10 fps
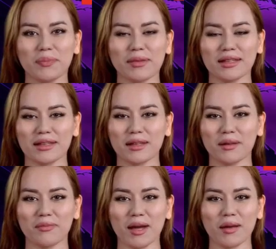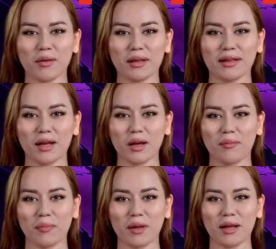This is the final decision
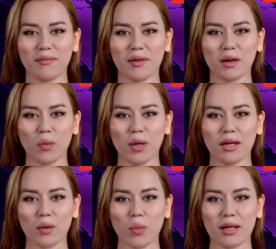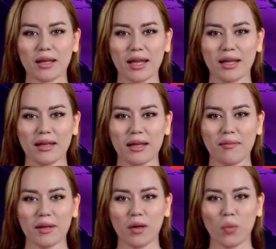for DV 2020 and
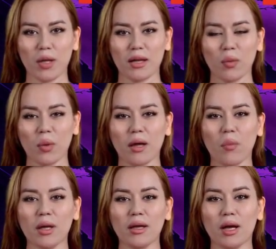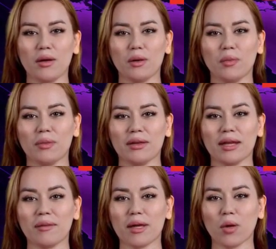DV 2021 lawsuits,
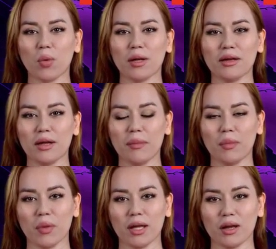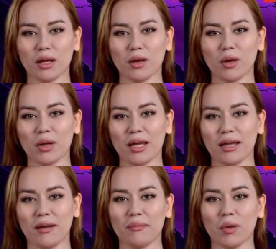according to immigration
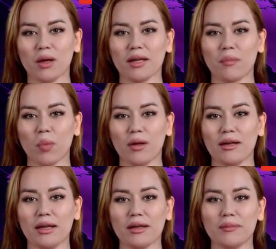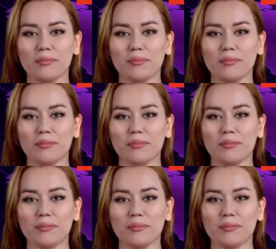attorney, Curtis Morrison.